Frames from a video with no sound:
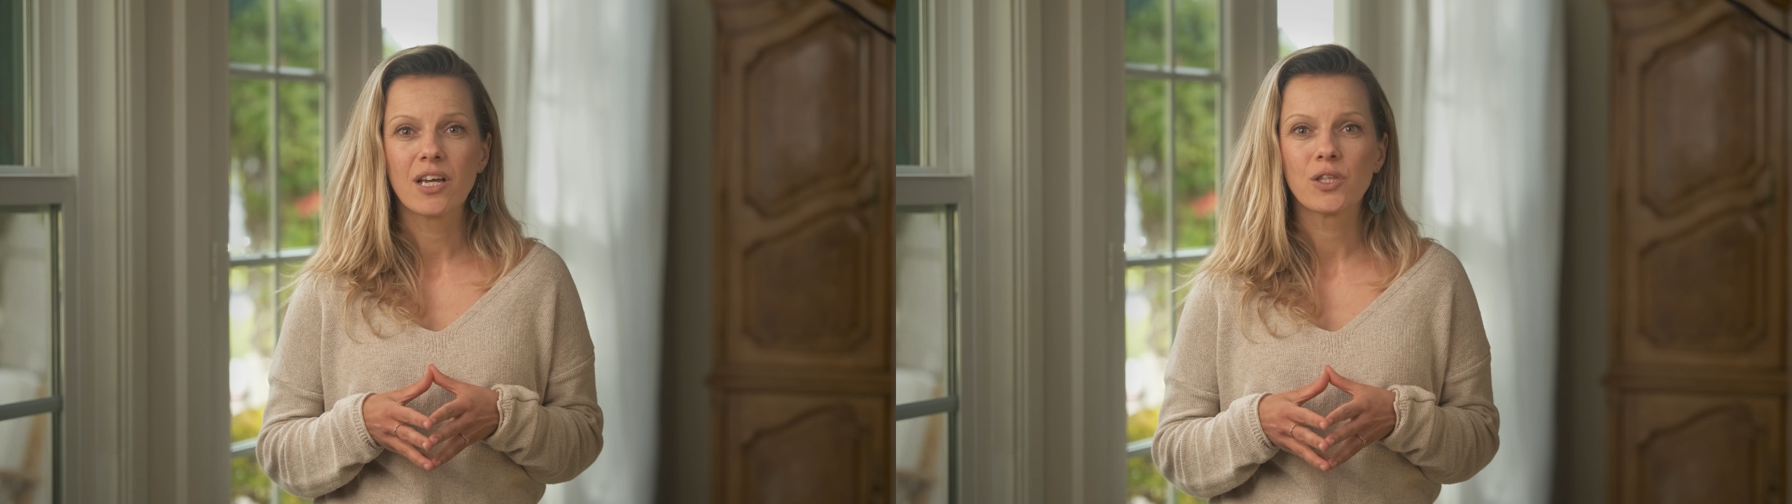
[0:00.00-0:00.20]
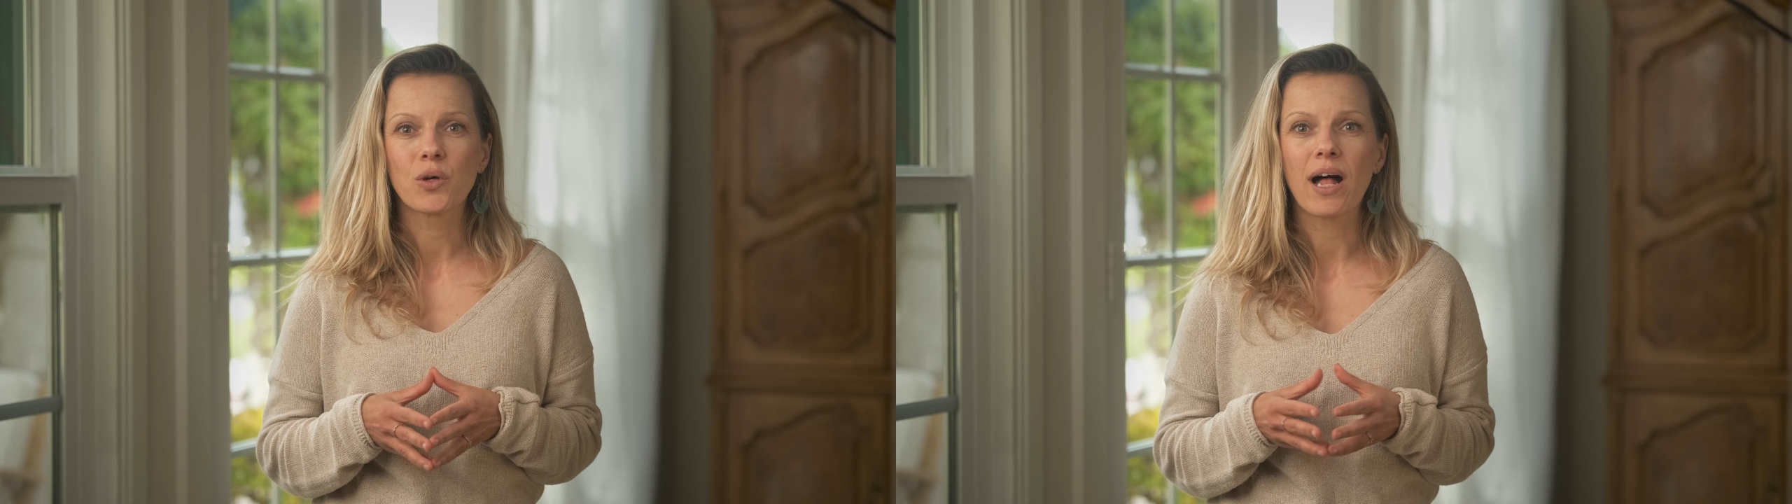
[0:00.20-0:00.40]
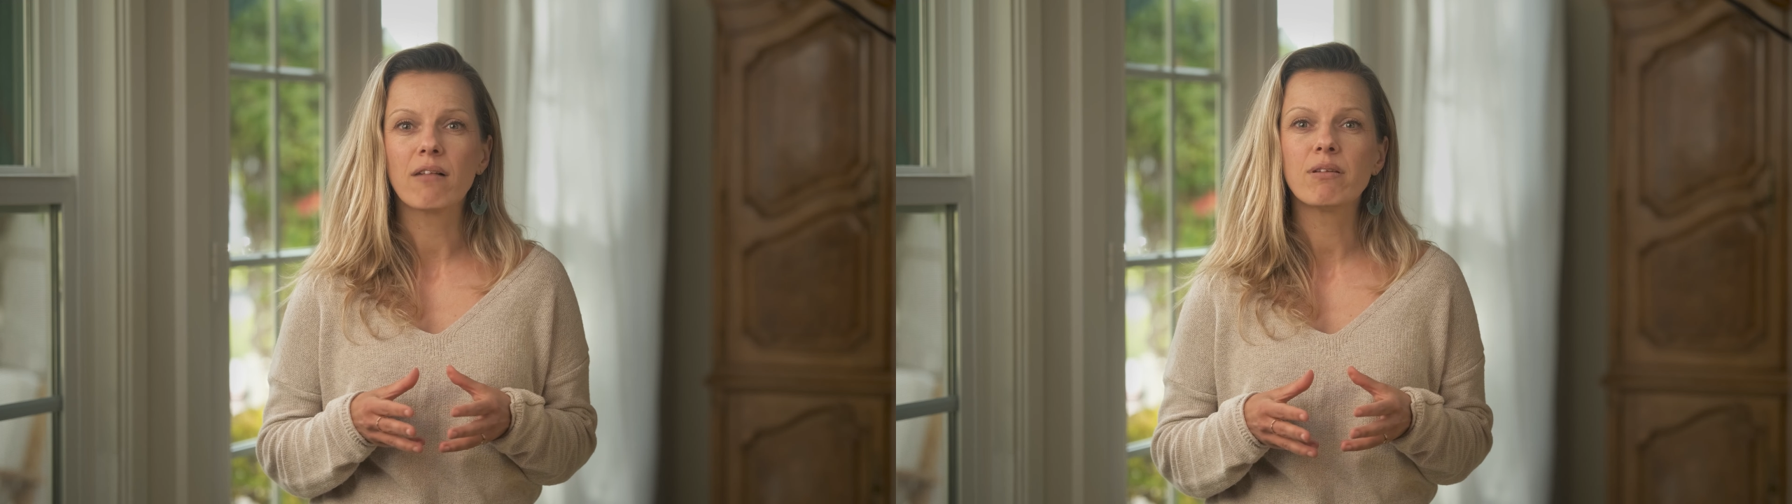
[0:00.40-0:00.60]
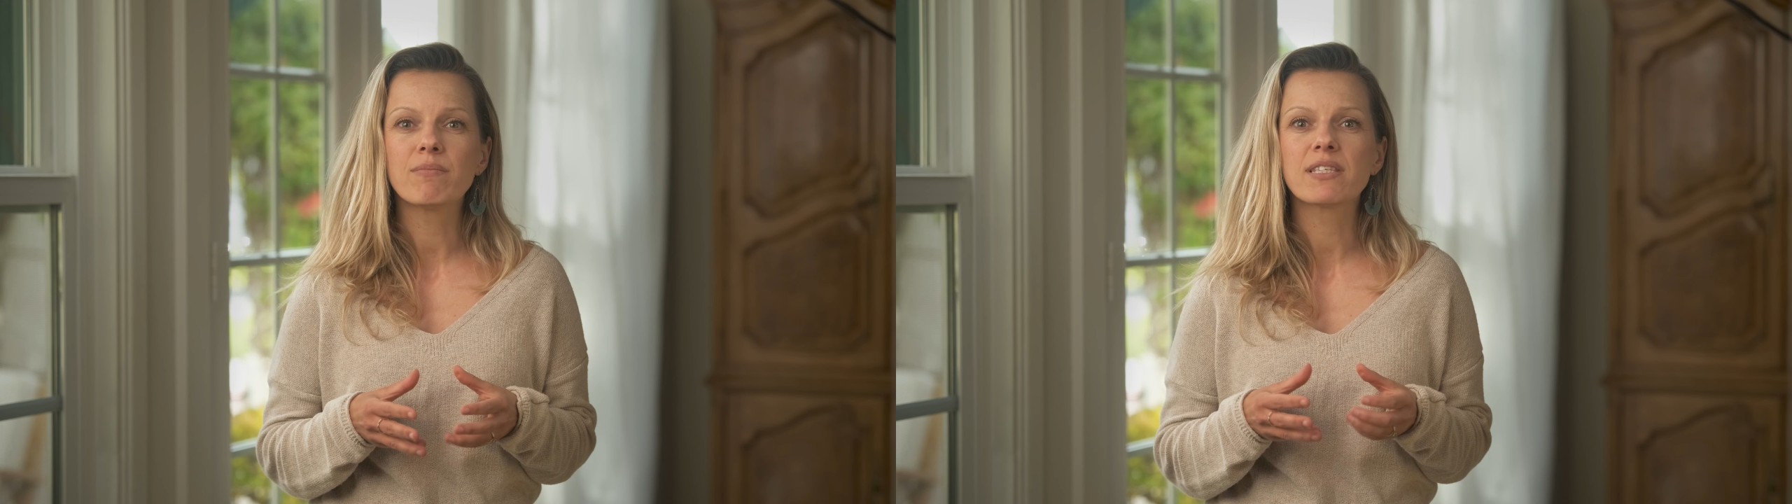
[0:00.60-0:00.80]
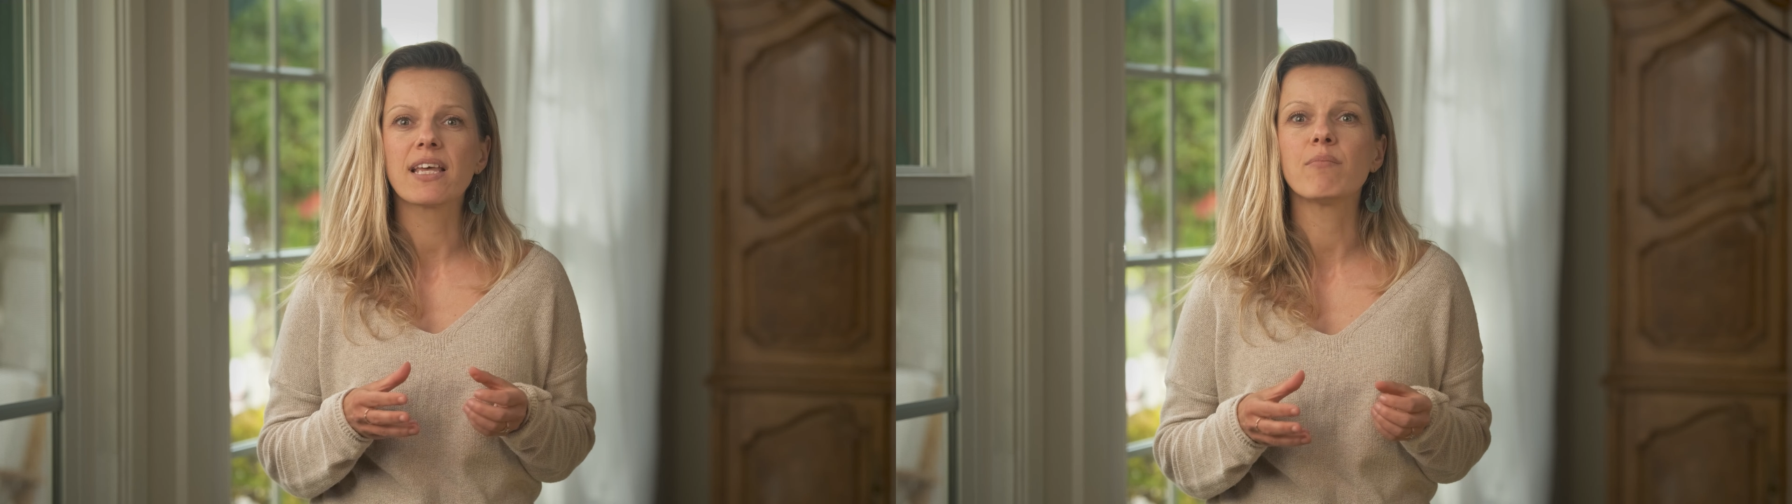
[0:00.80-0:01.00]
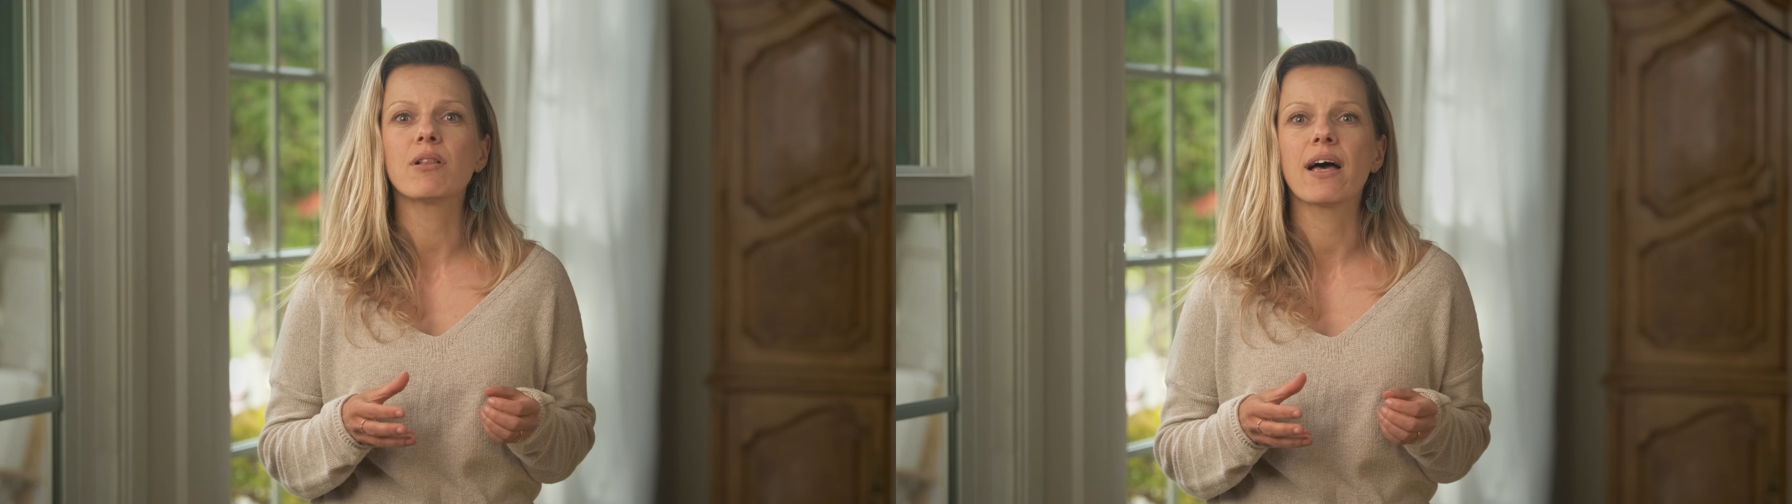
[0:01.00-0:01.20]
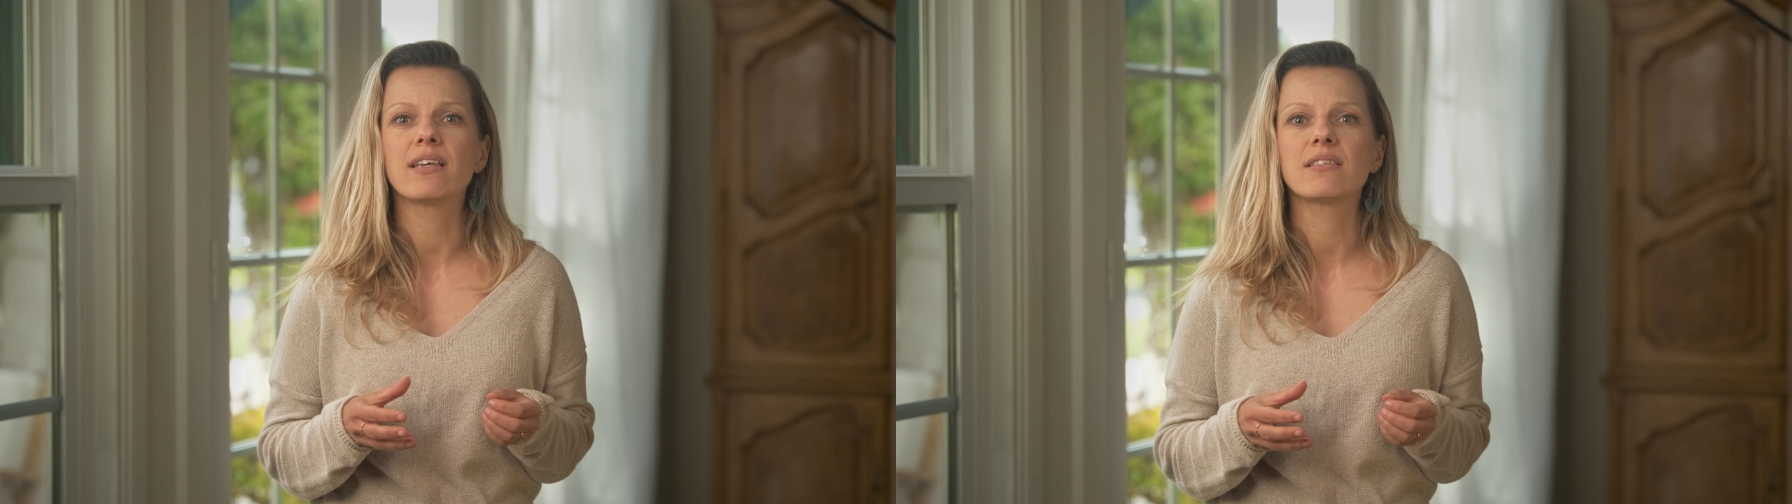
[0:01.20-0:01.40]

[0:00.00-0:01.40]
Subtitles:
to help them stabilize